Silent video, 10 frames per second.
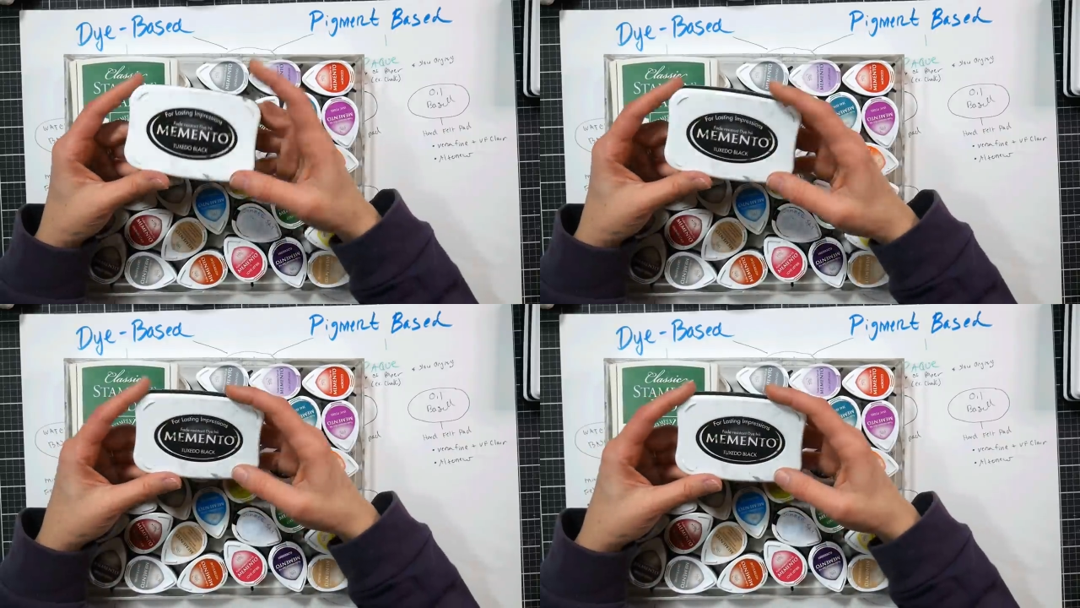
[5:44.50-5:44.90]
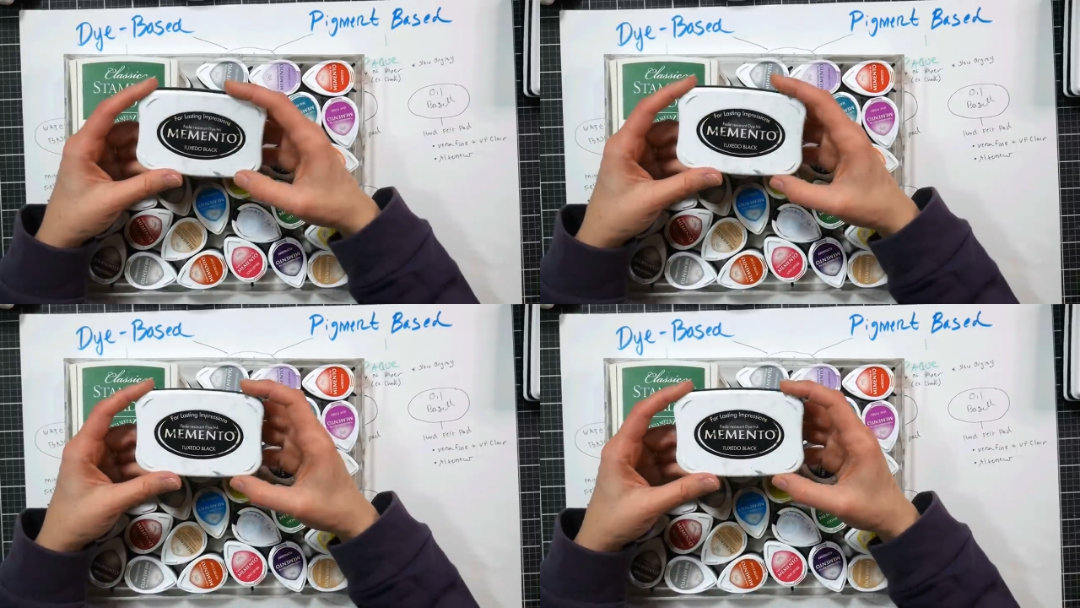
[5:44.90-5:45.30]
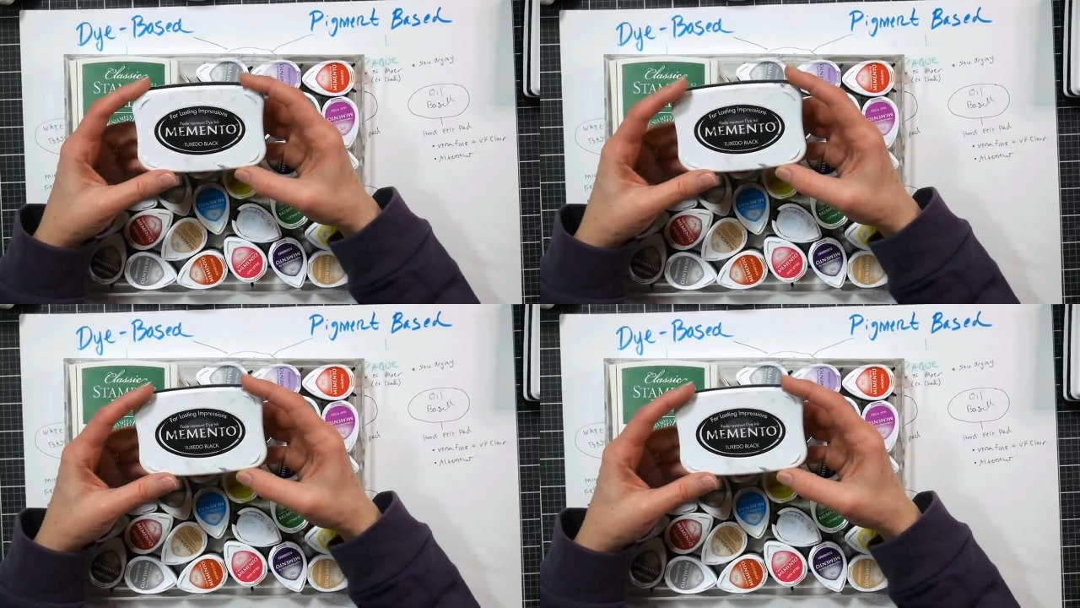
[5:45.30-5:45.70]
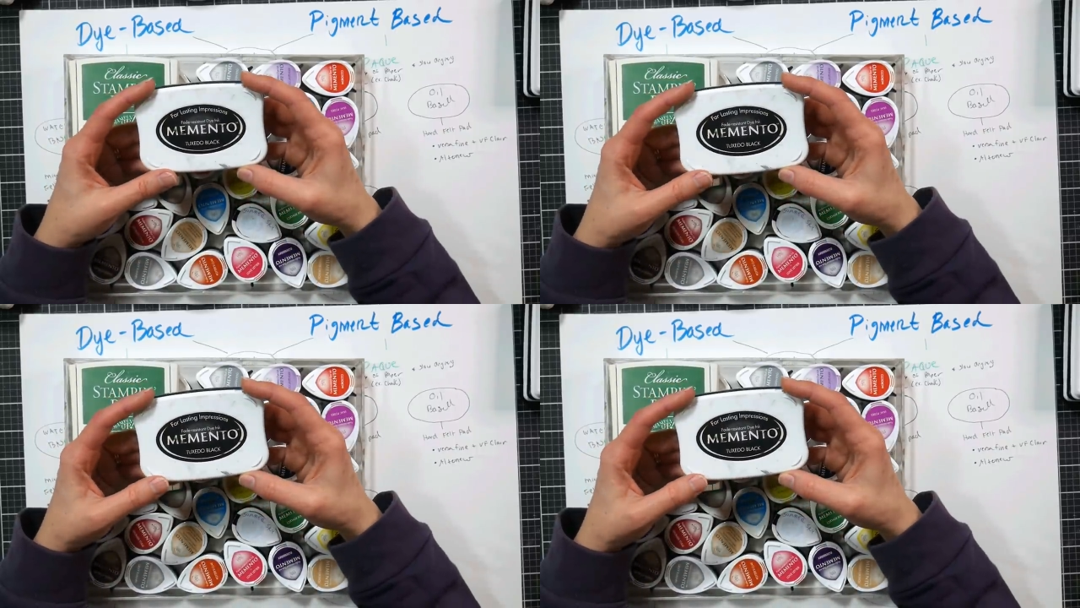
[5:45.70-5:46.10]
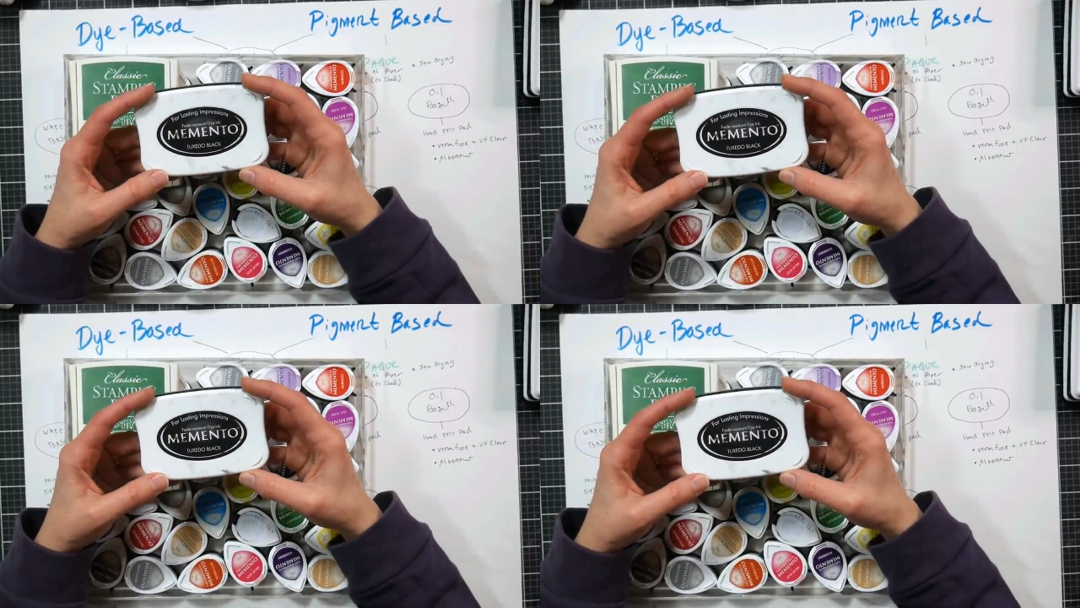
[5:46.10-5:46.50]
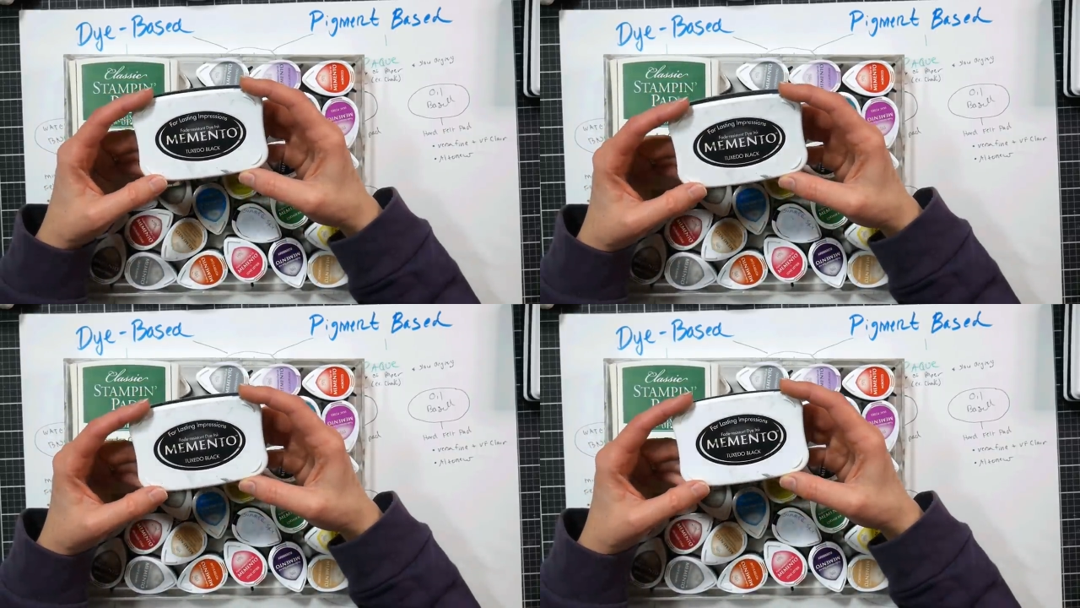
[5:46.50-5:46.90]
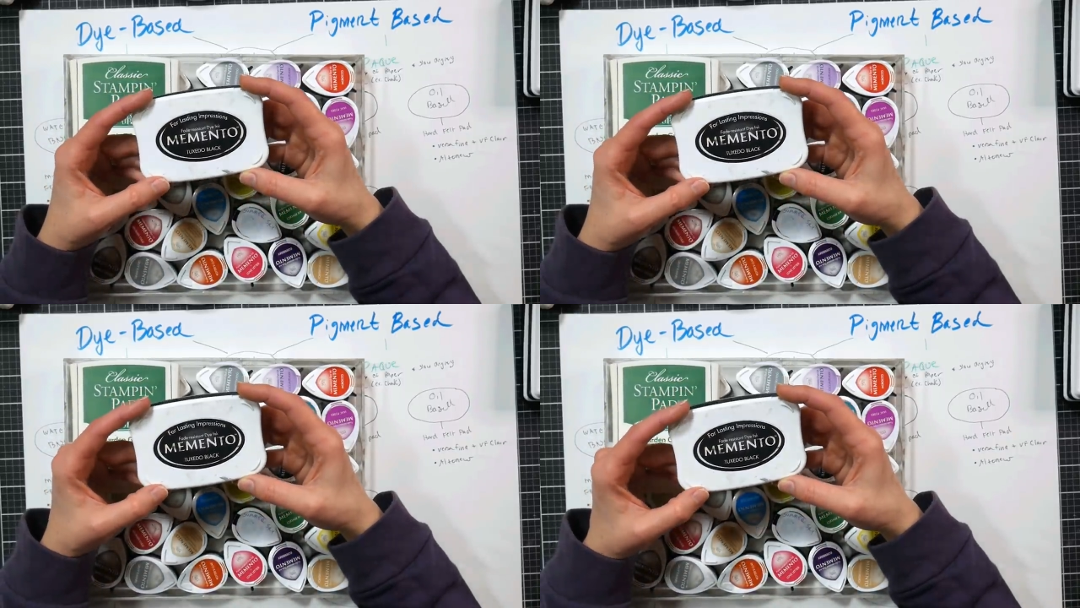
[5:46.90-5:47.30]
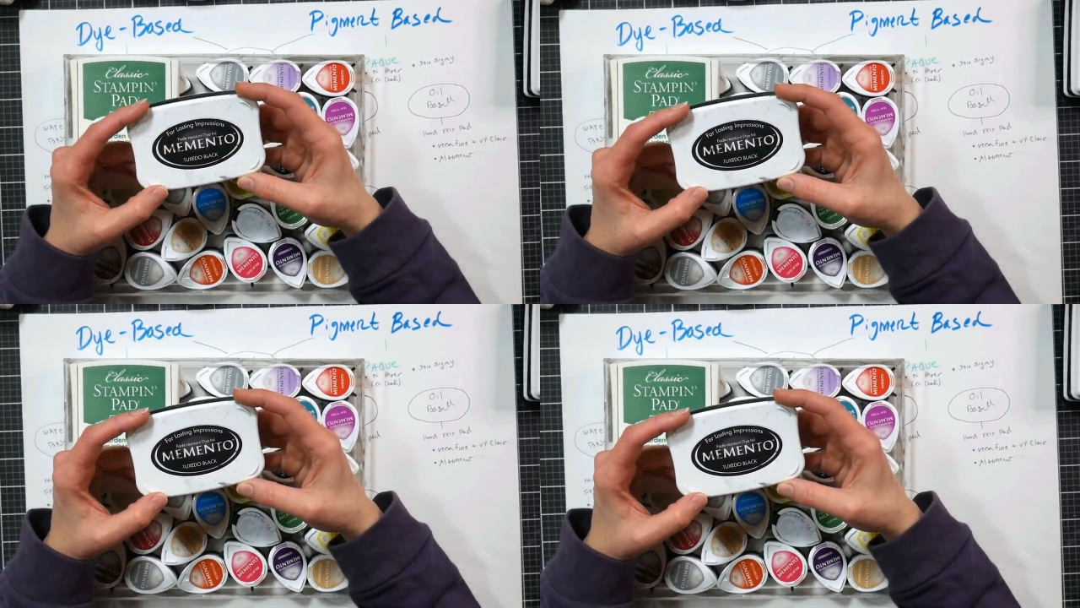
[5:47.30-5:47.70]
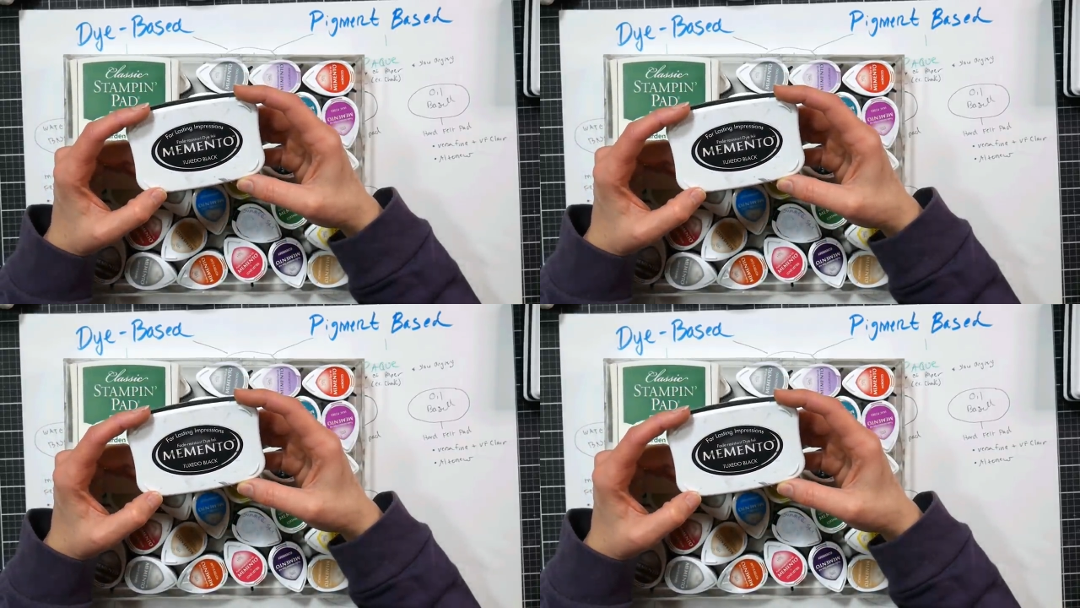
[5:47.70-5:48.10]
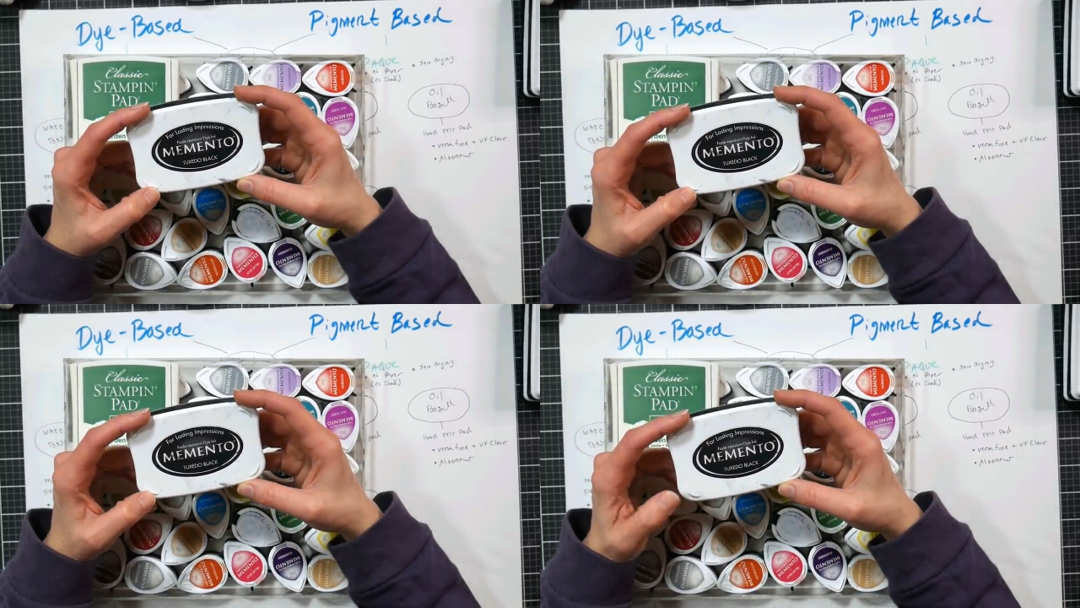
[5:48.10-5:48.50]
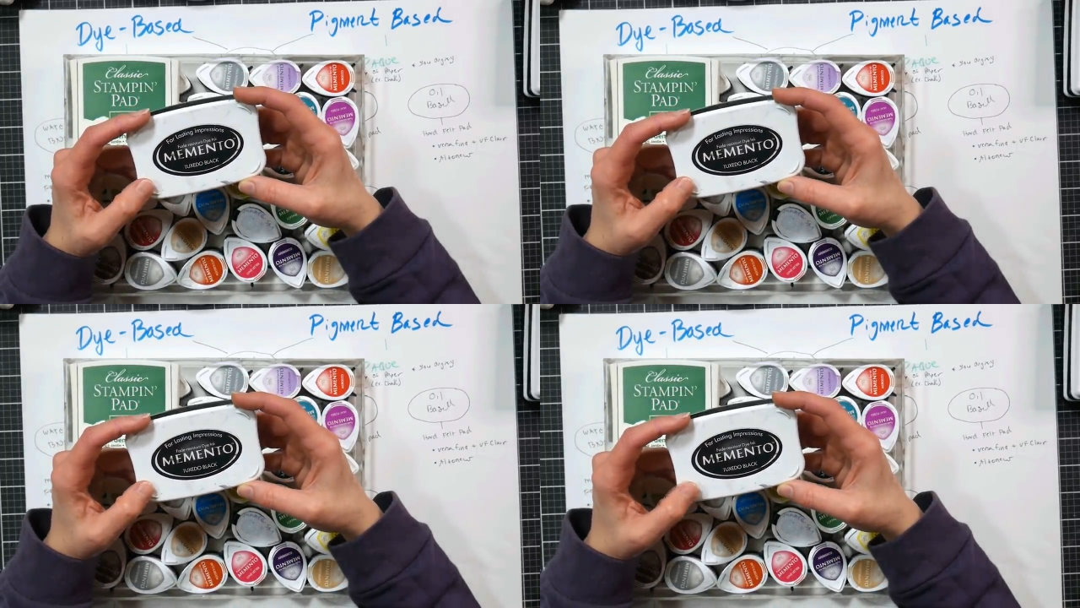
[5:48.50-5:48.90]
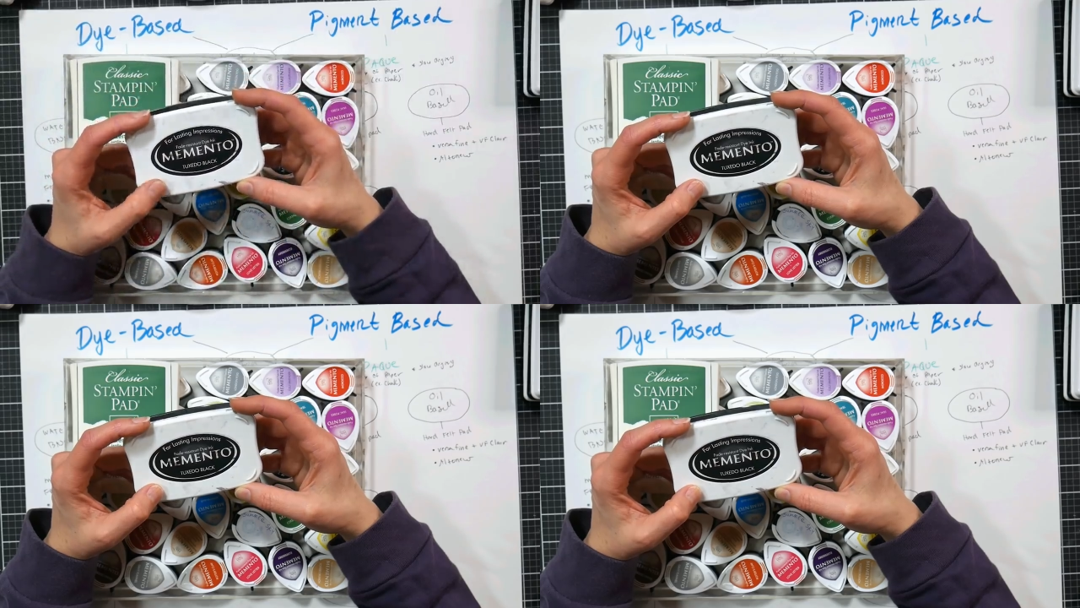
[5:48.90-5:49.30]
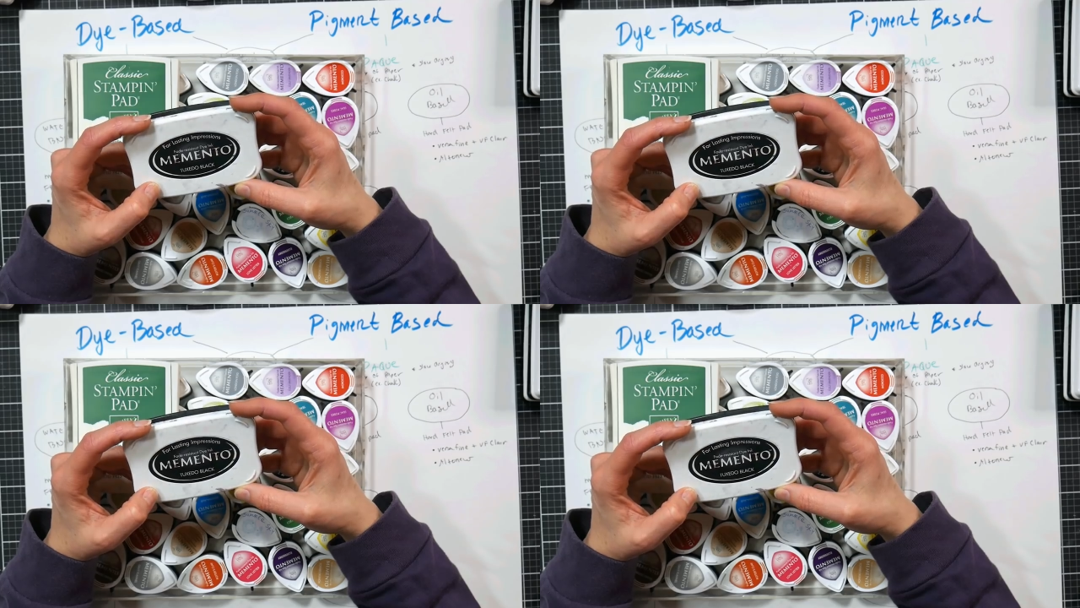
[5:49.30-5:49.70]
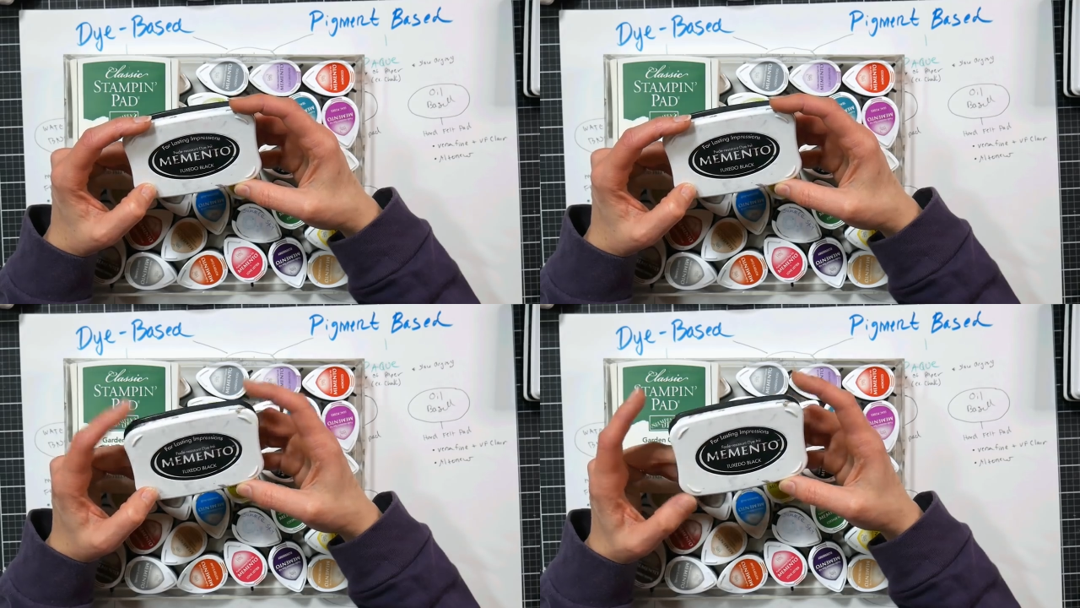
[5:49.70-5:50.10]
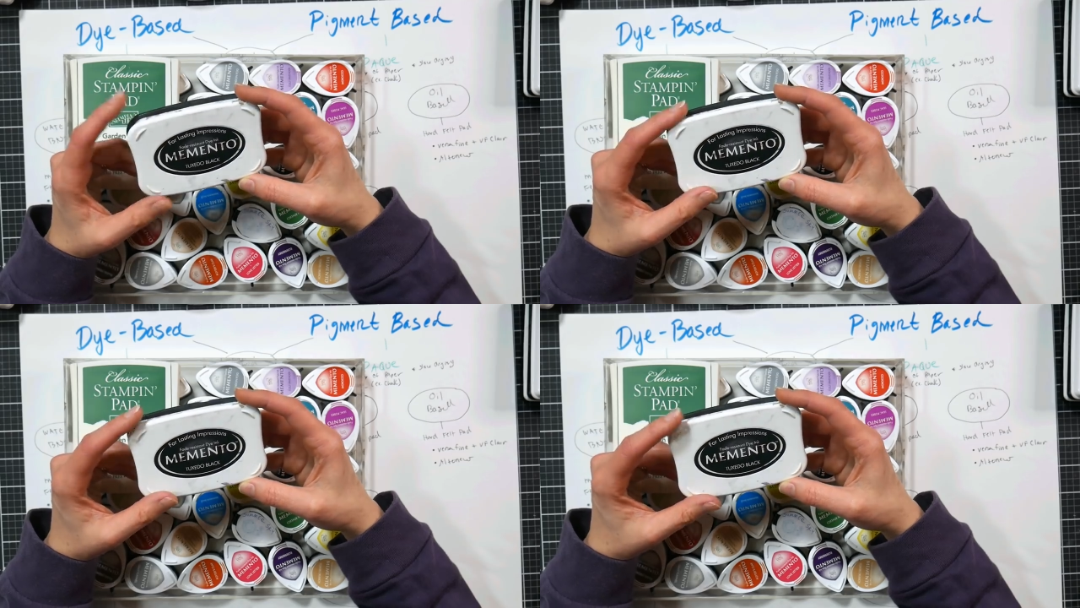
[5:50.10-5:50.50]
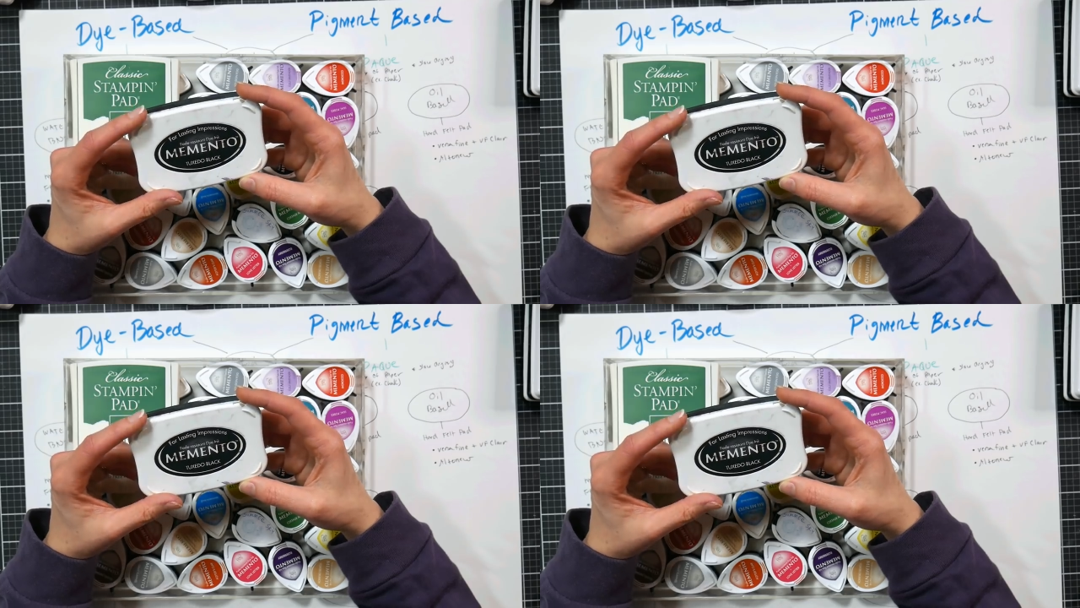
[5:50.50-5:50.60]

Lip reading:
Nobody's mouth can be seen.